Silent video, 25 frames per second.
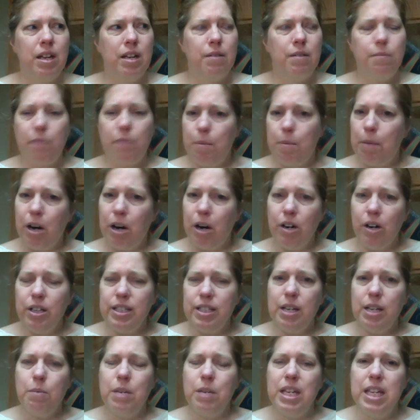the parts
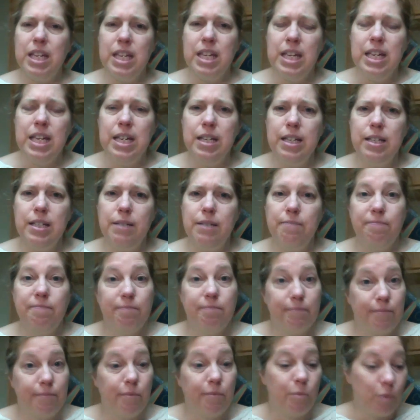that we eat,
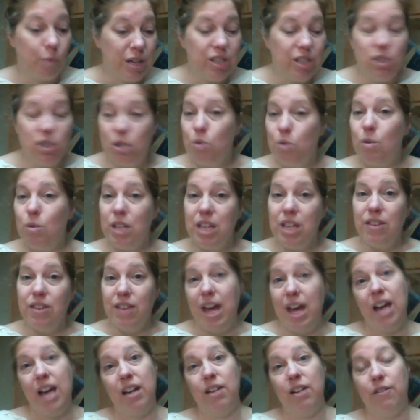we do eat
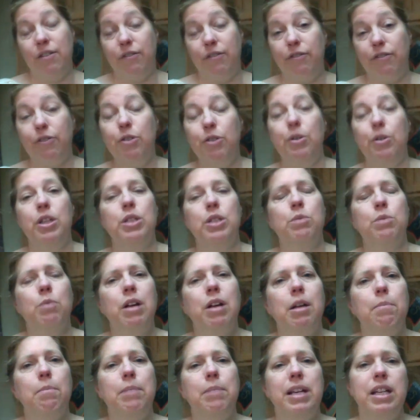that in a fruit as
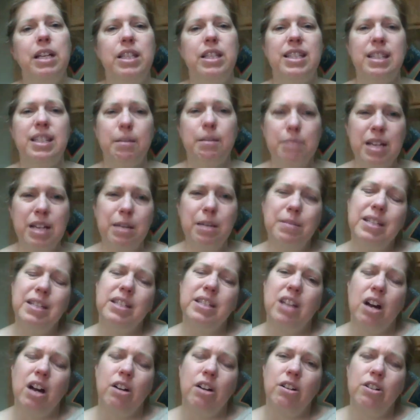well, but sometimes
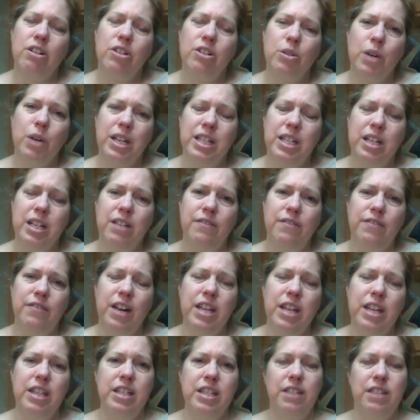it's harder to
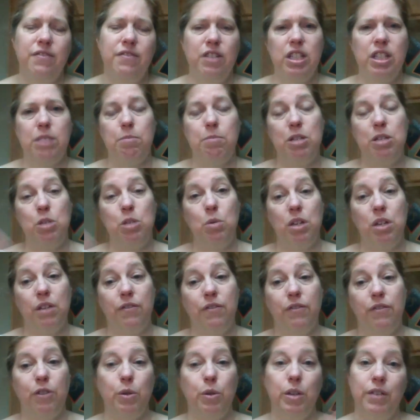identify the difference between a
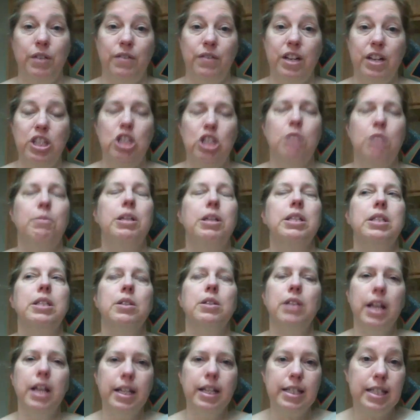fruit and a vegetable. So
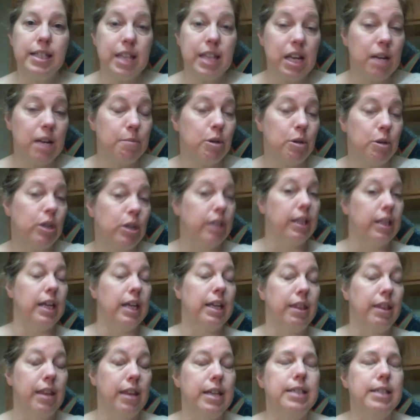let's think about it
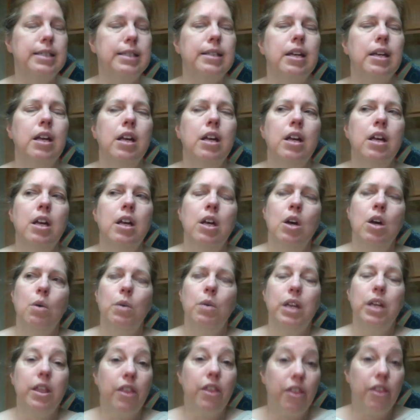like this.
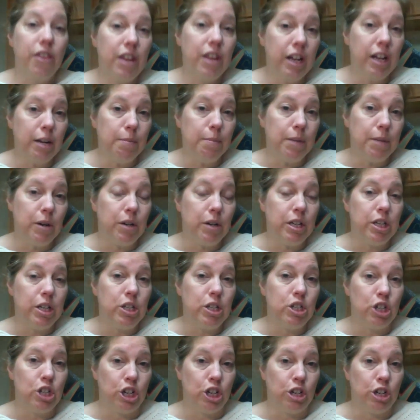We can think about it
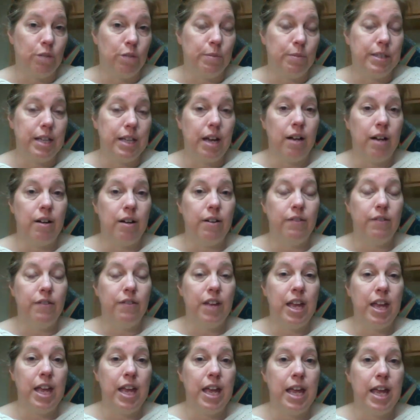in terms of
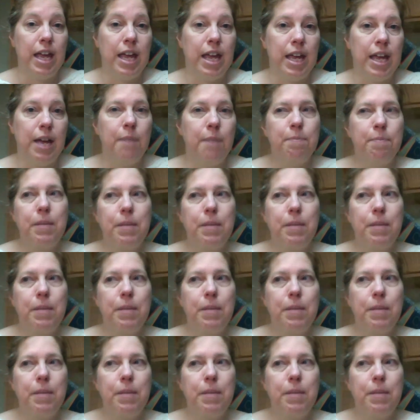a